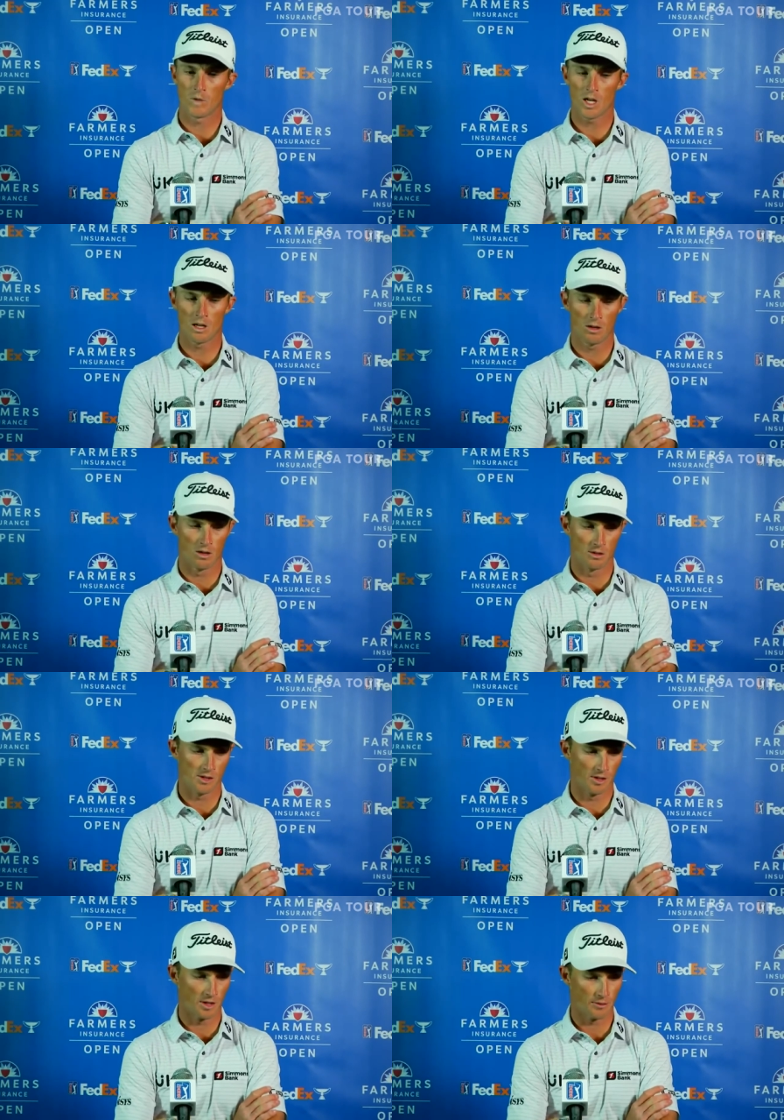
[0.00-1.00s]
Yeah, no, it was
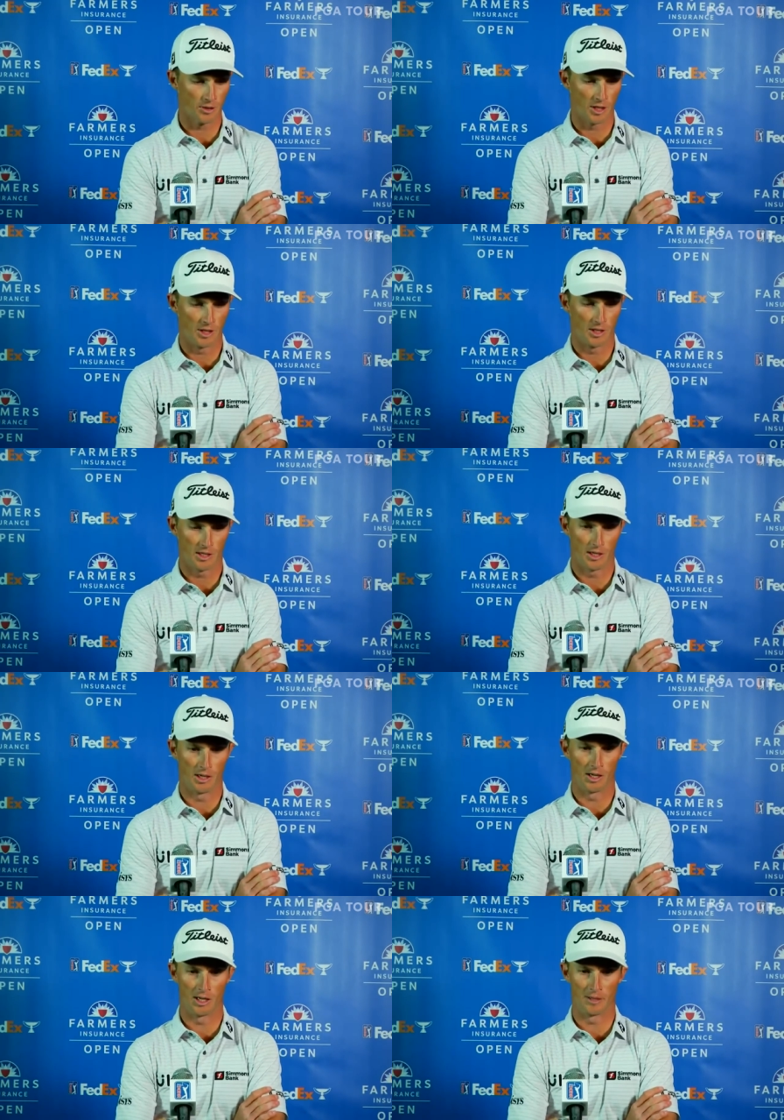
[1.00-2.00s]
a lot of fun.
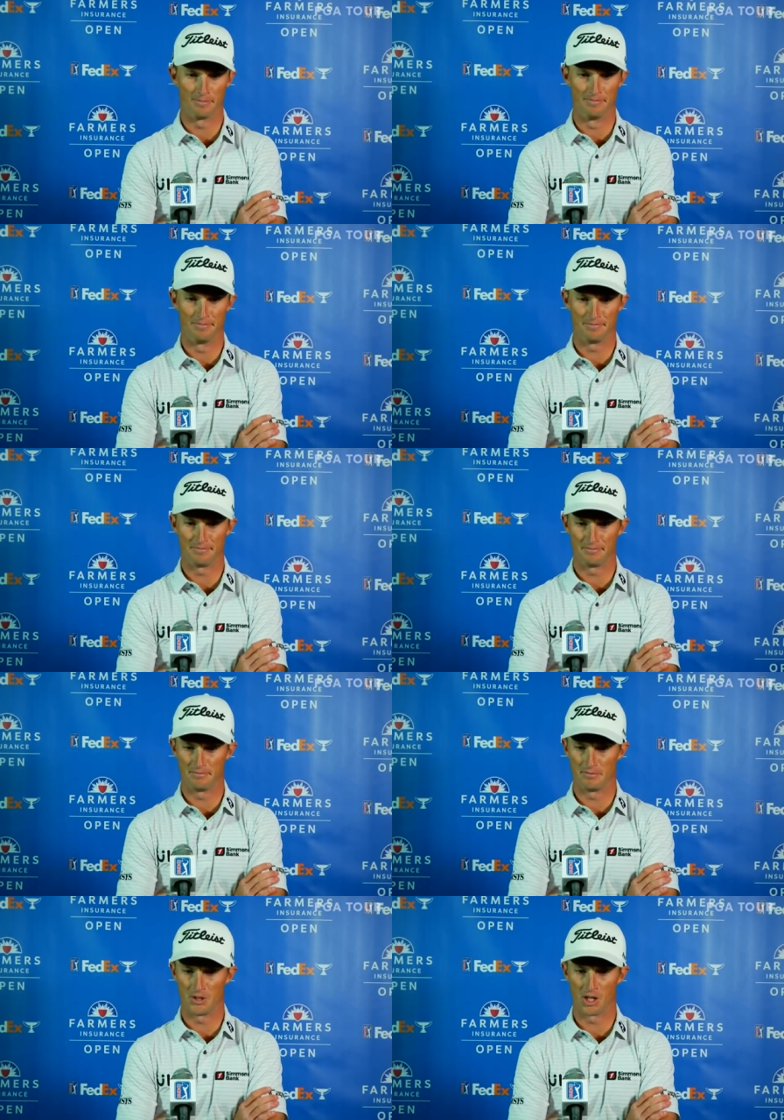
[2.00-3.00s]
Um,
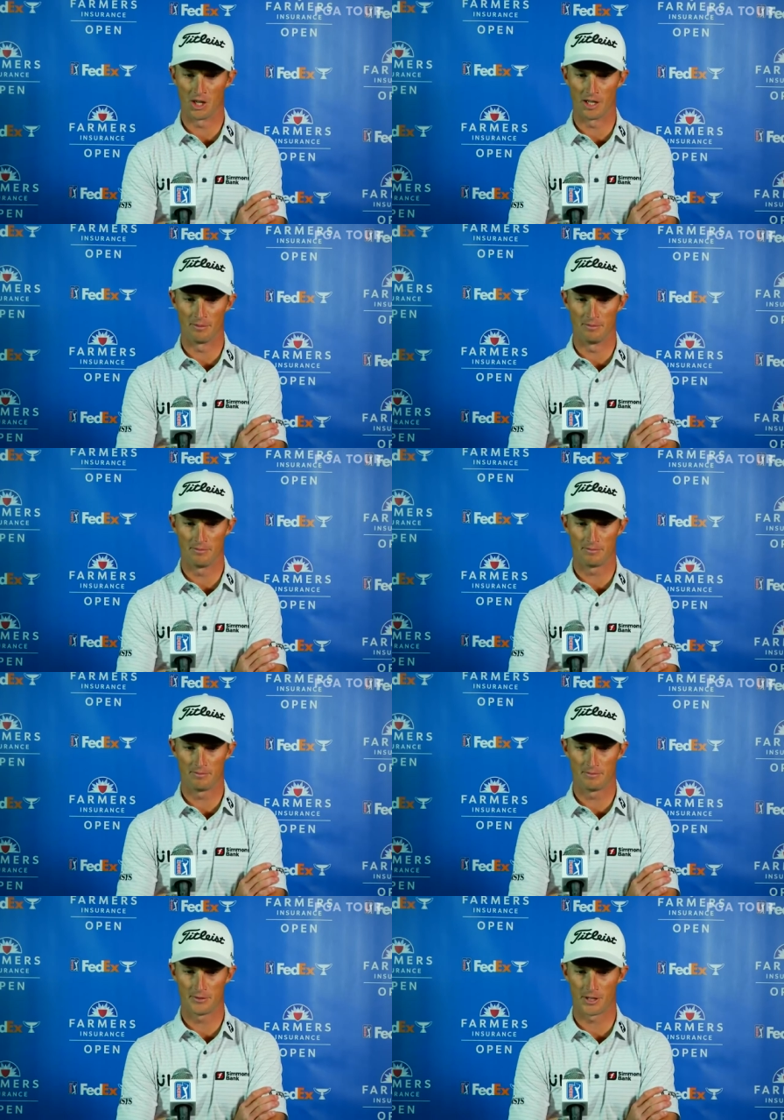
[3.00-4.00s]
you know, I
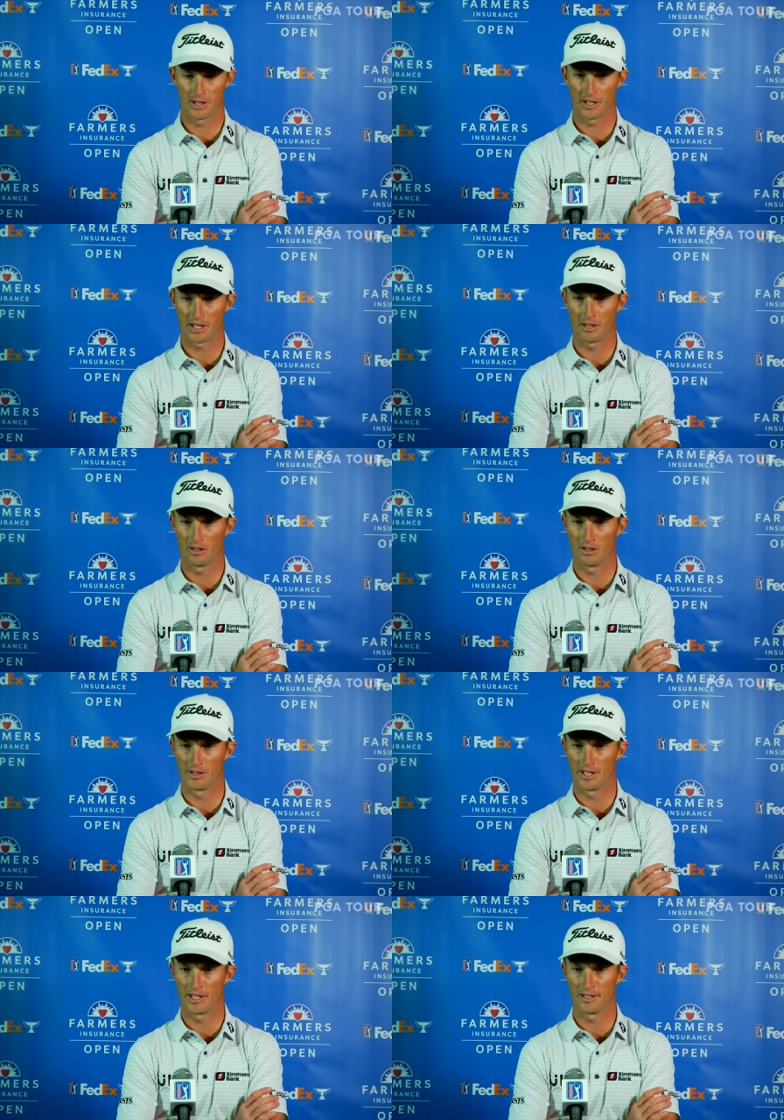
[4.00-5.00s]
fought like hell all
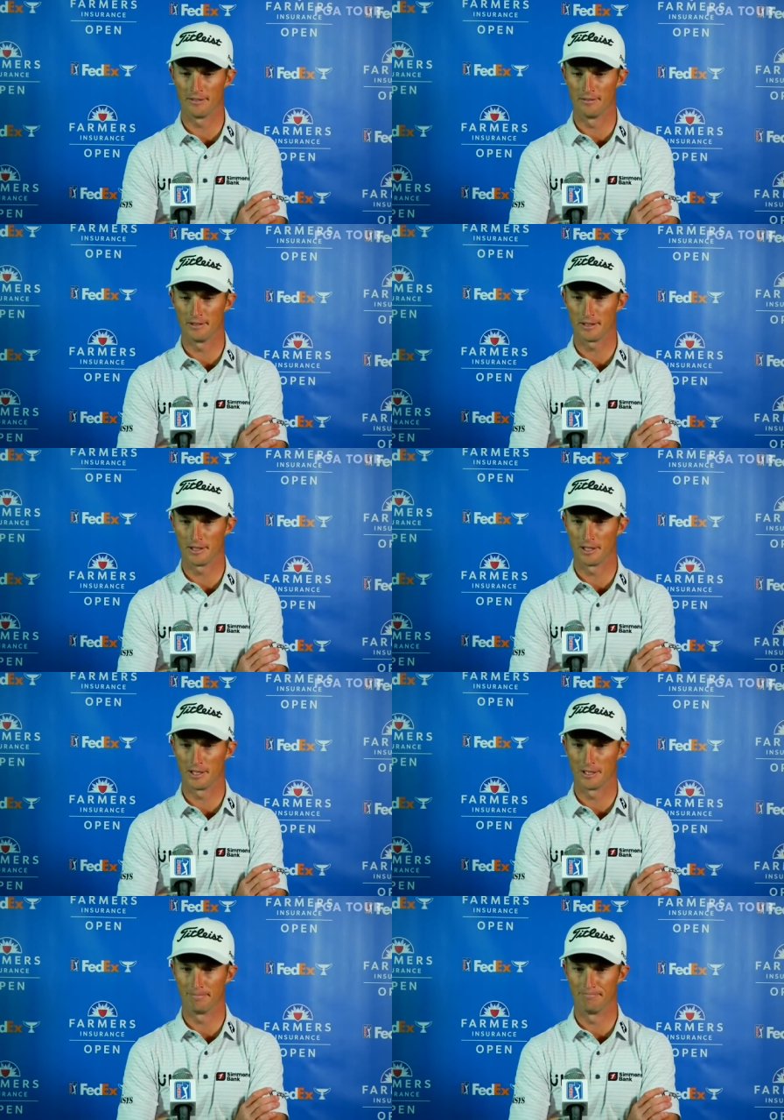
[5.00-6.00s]
day, and
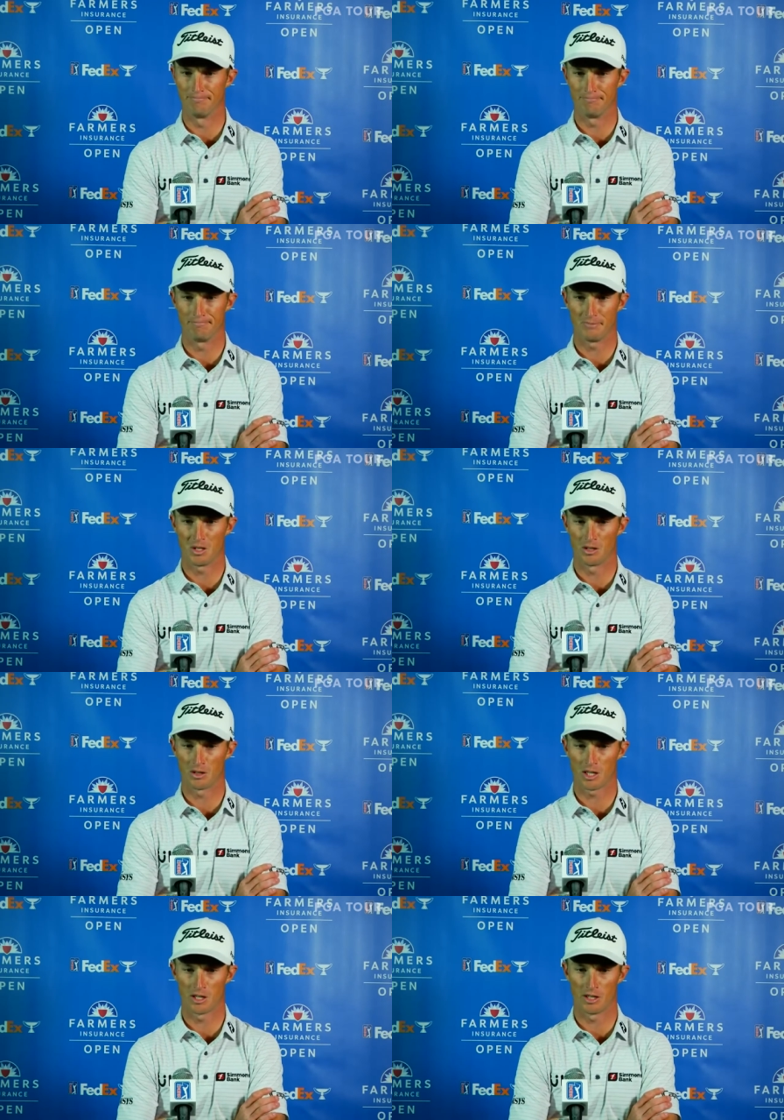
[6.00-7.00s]
um, you know,
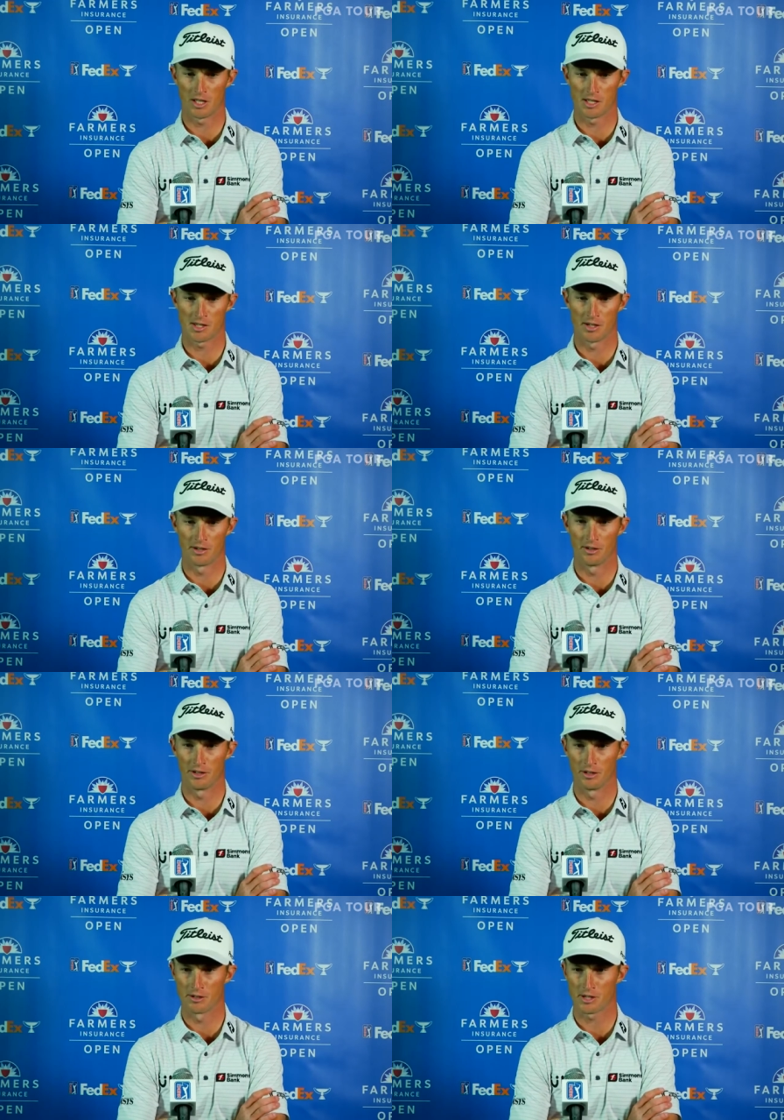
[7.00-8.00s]
kind of like I said
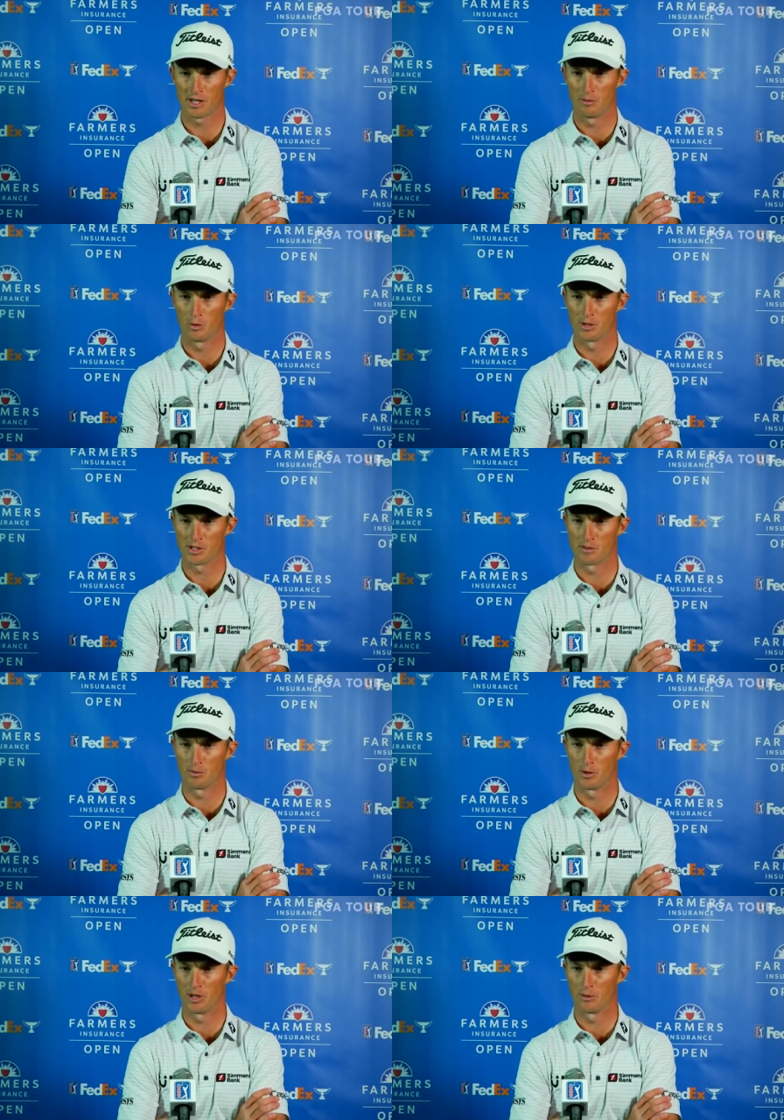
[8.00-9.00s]
earlier, I was kind of more
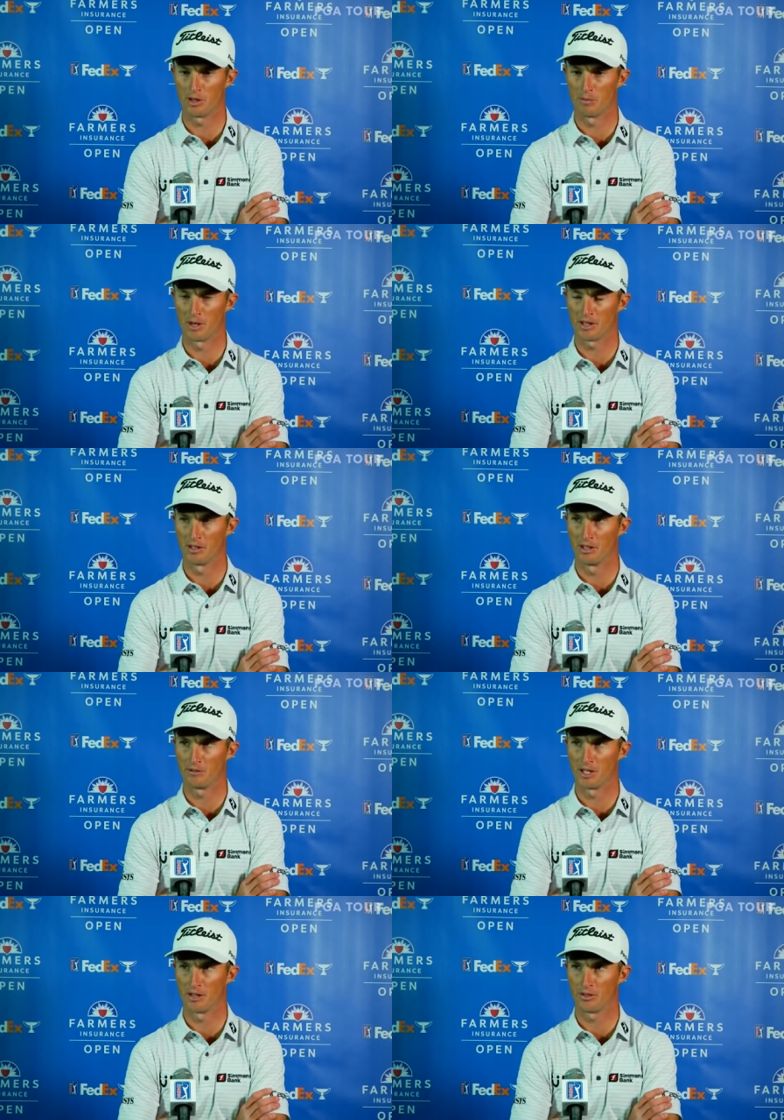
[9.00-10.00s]
disappointed with the amount that I
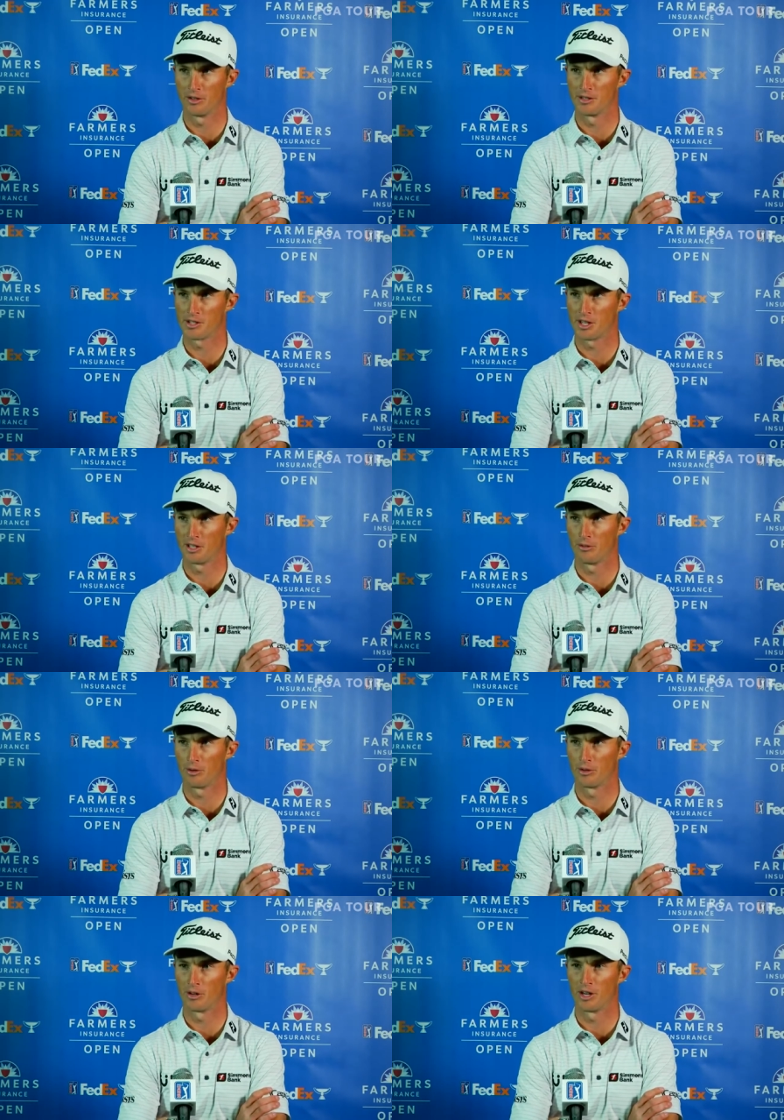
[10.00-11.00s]
left out there in the second and
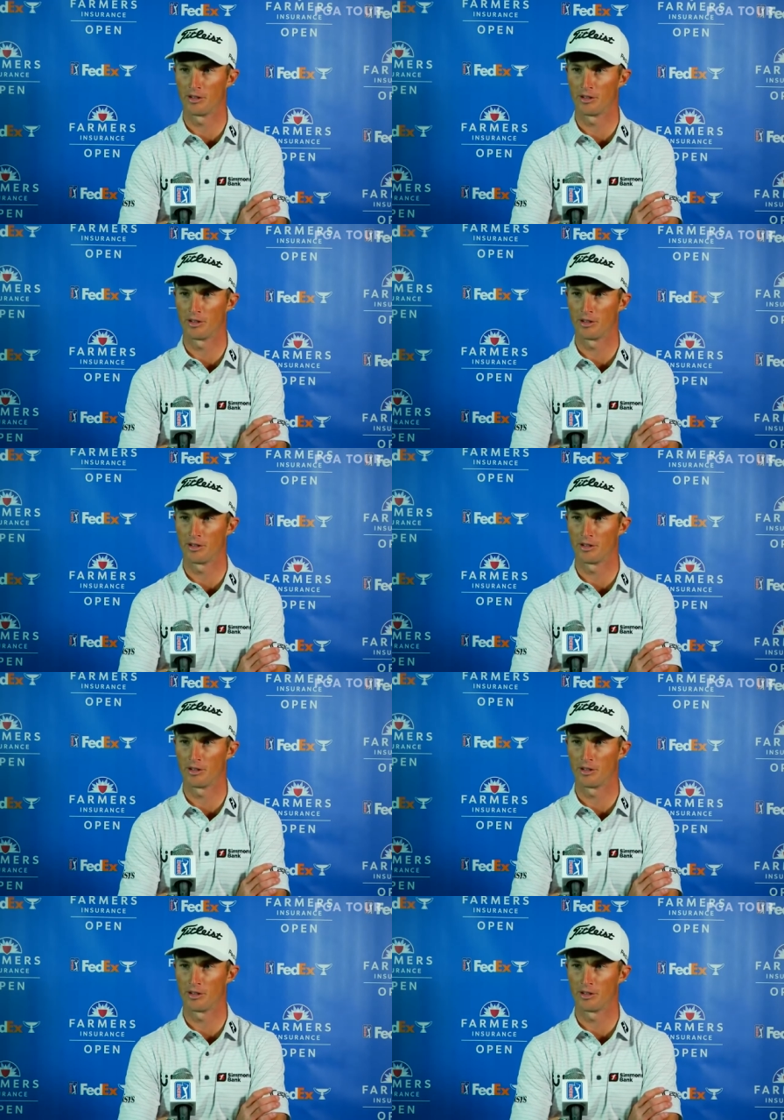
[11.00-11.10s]
third round.